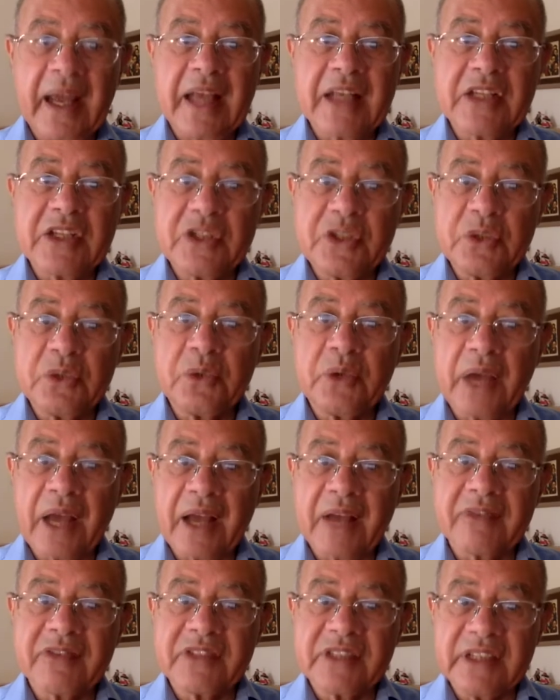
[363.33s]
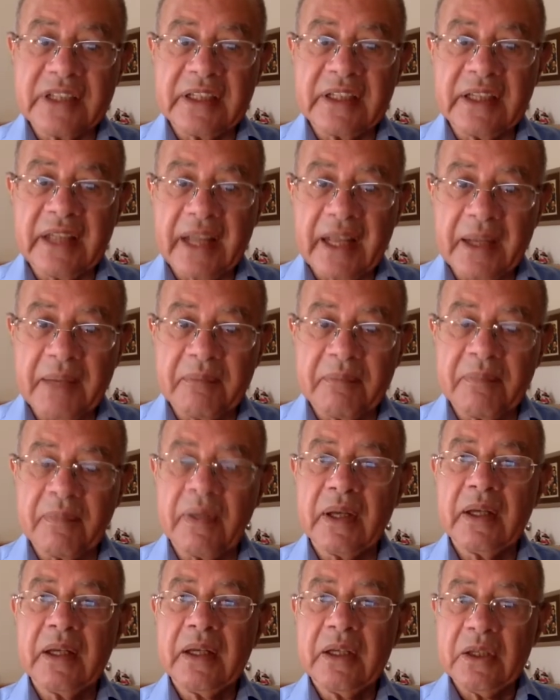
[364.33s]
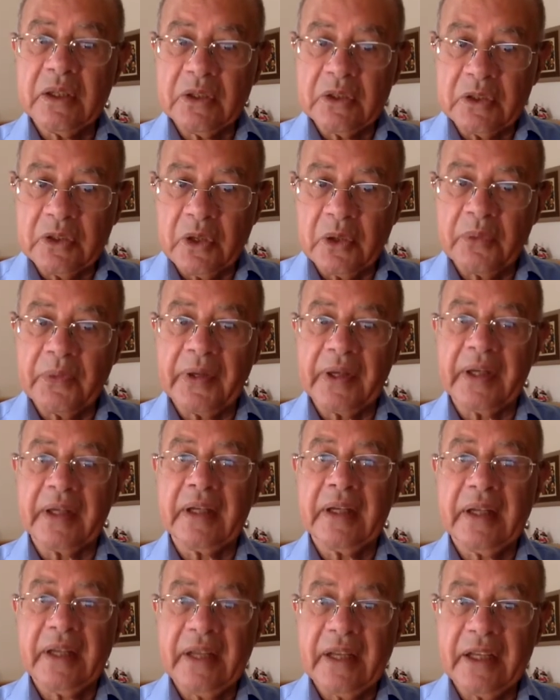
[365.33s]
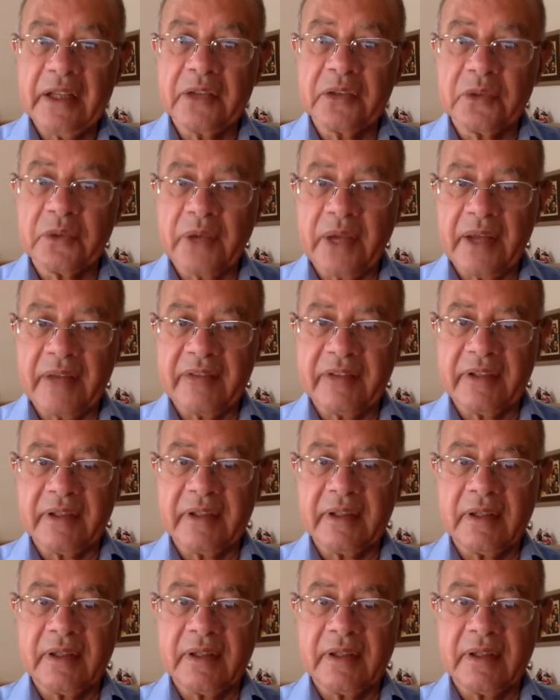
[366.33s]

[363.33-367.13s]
as you have seen him going into heaven."